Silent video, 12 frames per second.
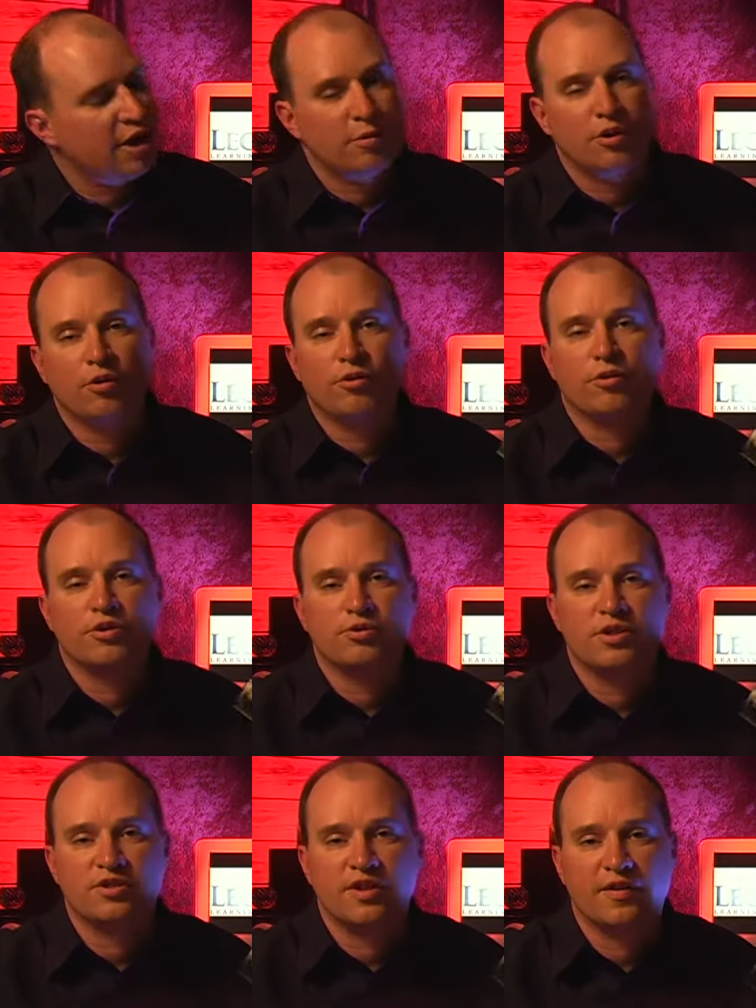And then I would go through the
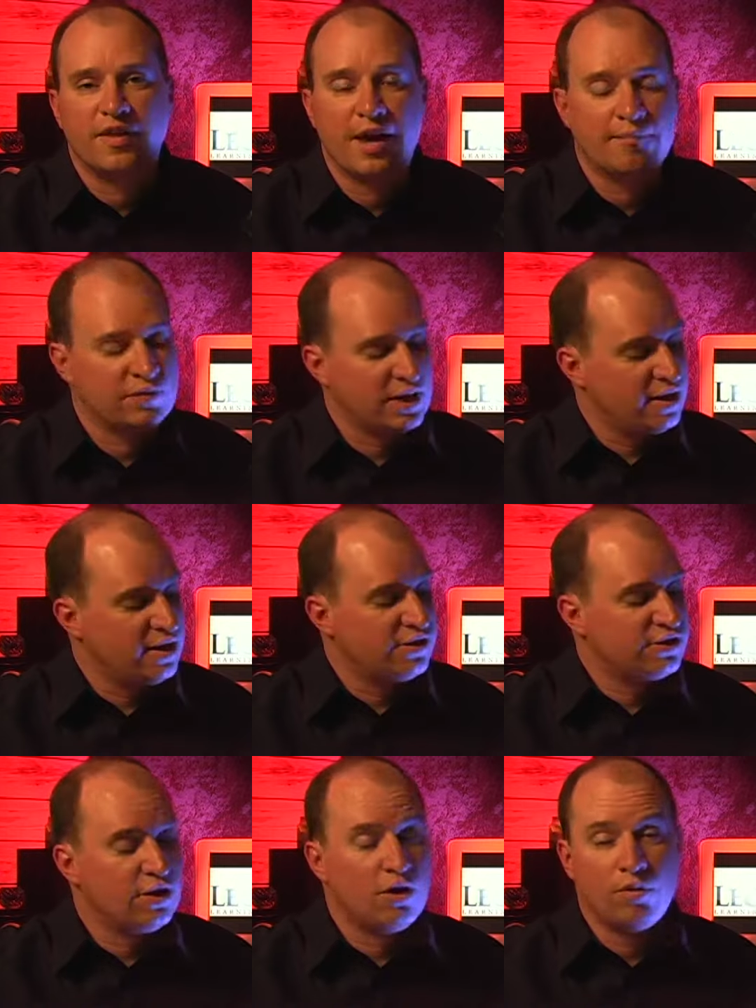strings like that.
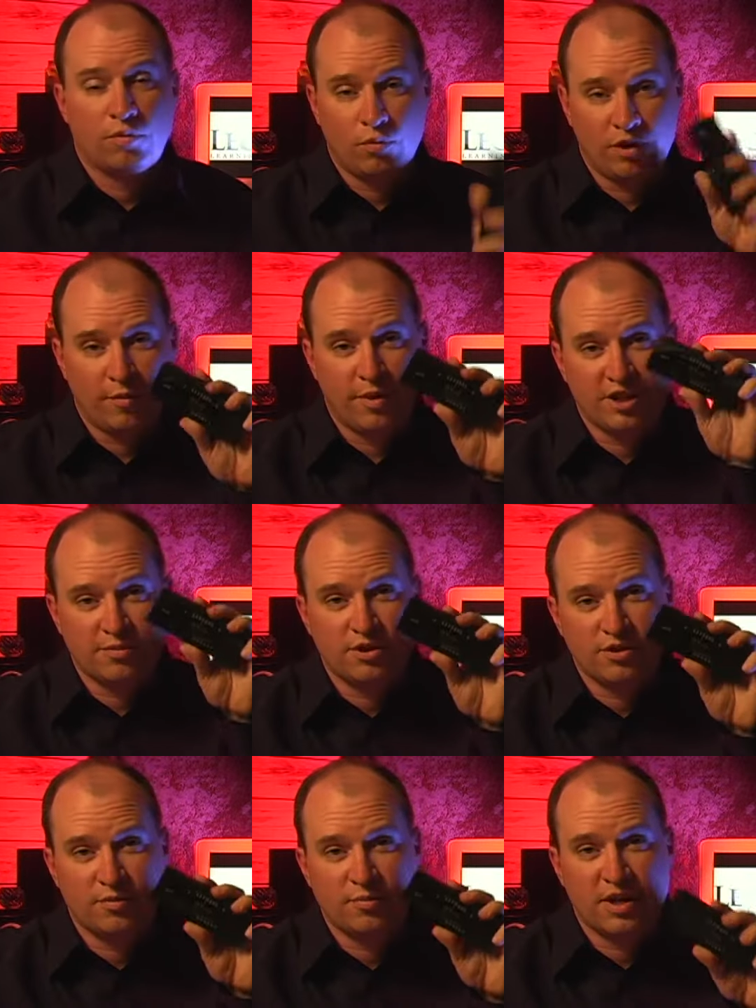So one of
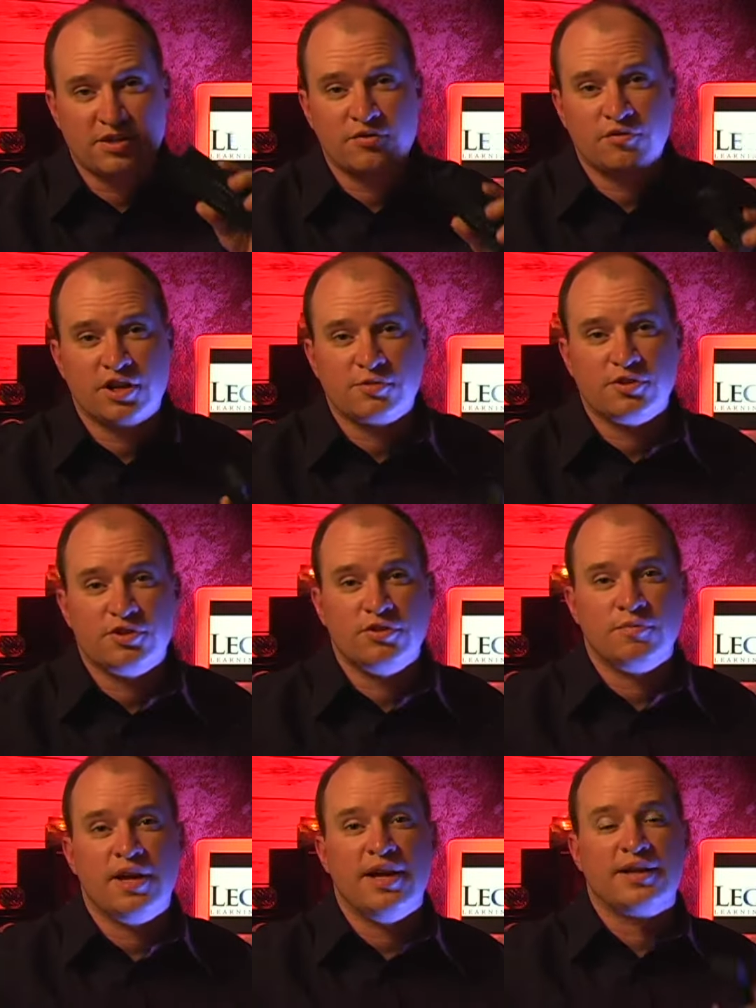the best
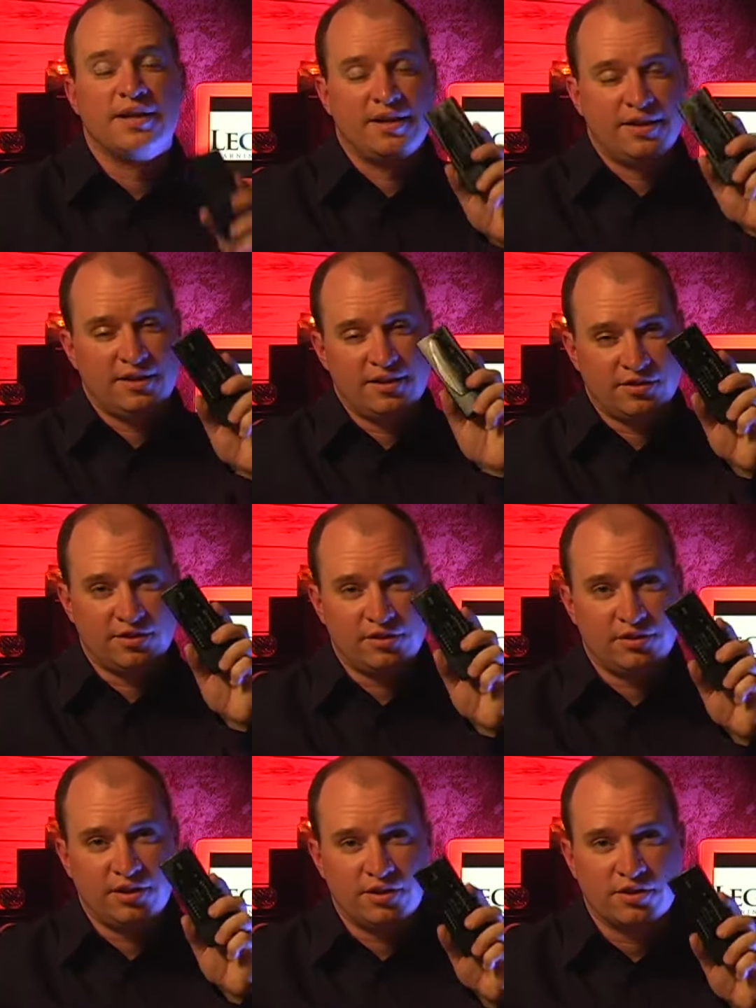investments you can make is
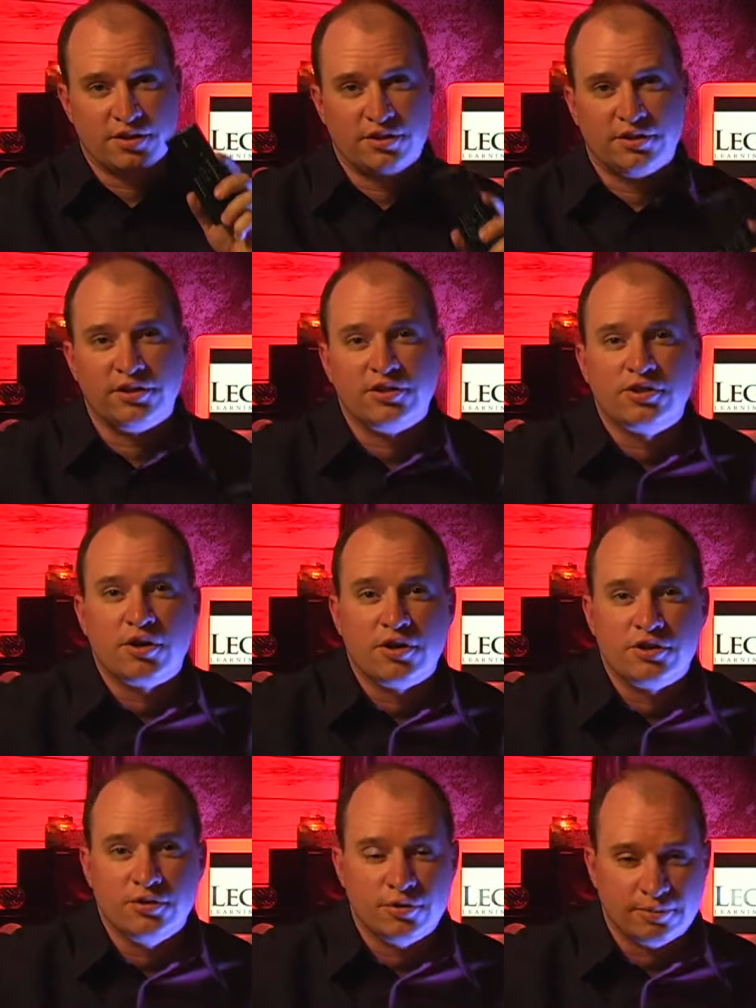a little
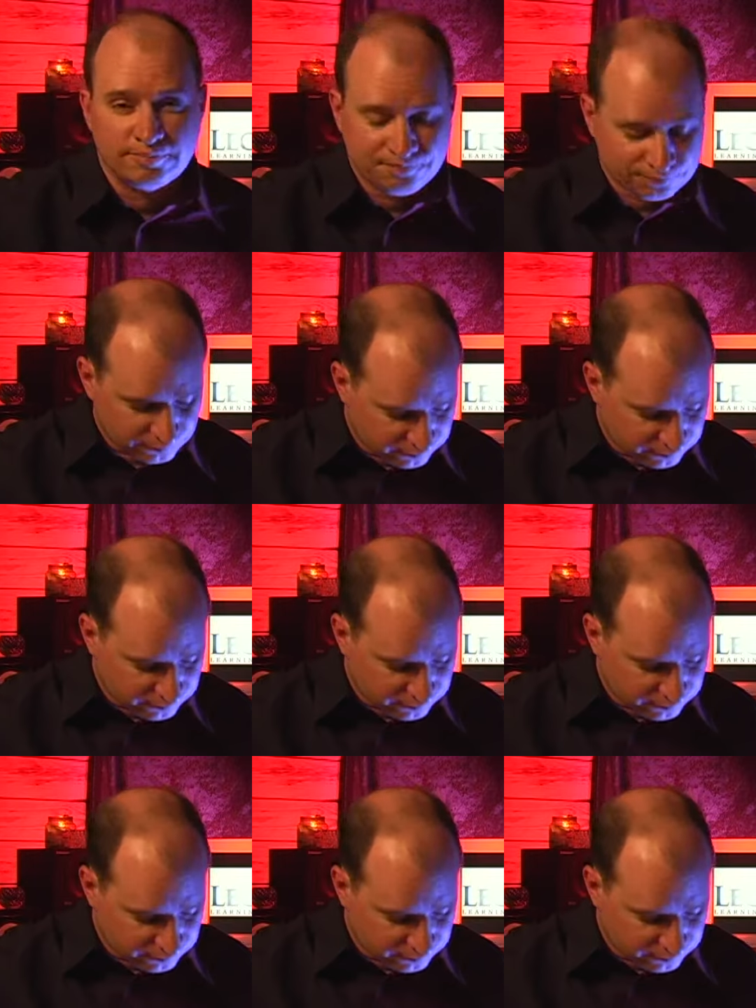guitar tuner.